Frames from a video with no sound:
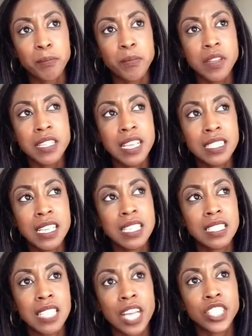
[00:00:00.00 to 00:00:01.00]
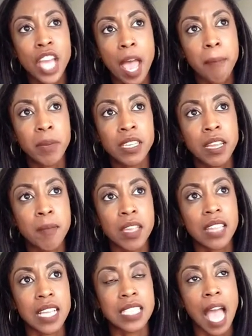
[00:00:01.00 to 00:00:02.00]
this is such an
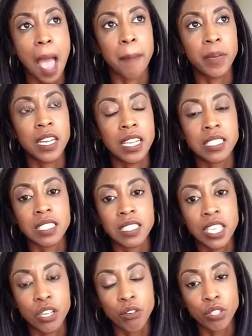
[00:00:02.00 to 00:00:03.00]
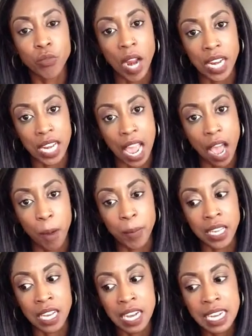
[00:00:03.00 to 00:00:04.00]
epidemic that's happening to singles right now
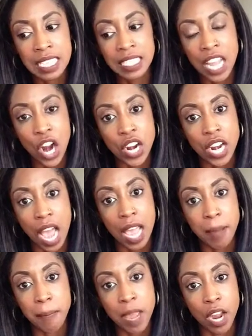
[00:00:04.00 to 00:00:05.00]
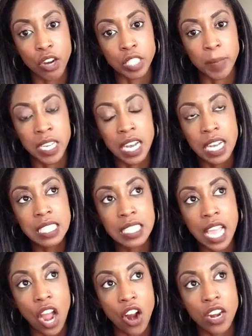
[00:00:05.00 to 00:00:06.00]
because they not in marriage, because
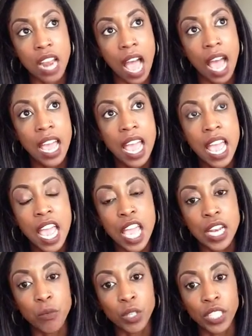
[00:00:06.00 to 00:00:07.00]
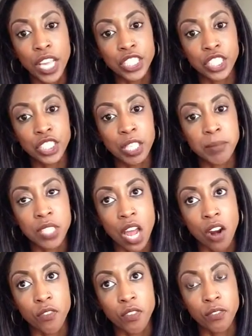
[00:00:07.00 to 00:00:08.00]
they are not in relationships that
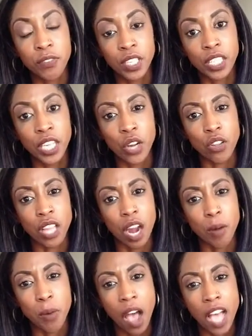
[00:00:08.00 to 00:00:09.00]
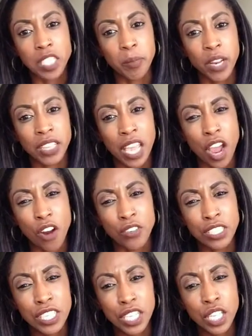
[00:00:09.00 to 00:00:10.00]
are fulfilling or that are prospering. They are
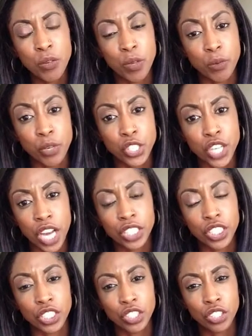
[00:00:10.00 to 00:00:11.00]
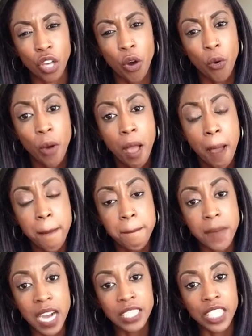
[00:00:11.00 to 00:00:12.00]
dealing with rejection so
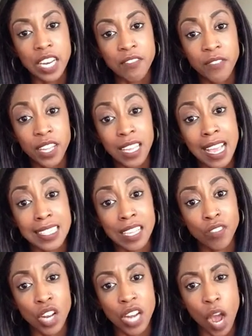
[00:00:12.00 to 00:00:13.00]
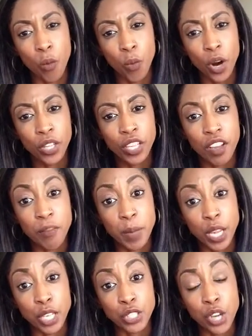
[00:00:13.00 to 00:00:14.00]
much and feeling as if they're not worthy of
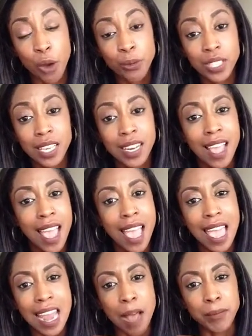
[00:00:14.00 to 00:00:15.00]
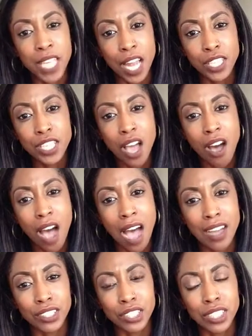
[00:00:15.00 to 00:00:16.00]
being chosen. And I'm telling y'all, I
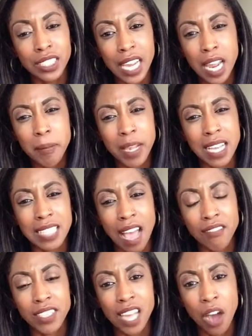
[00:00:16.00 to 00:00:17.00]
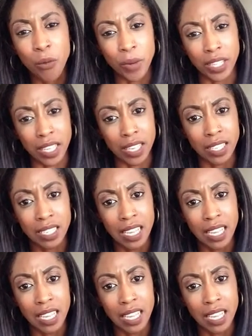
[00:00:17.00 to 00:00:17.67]
understand, because I've dealt with it.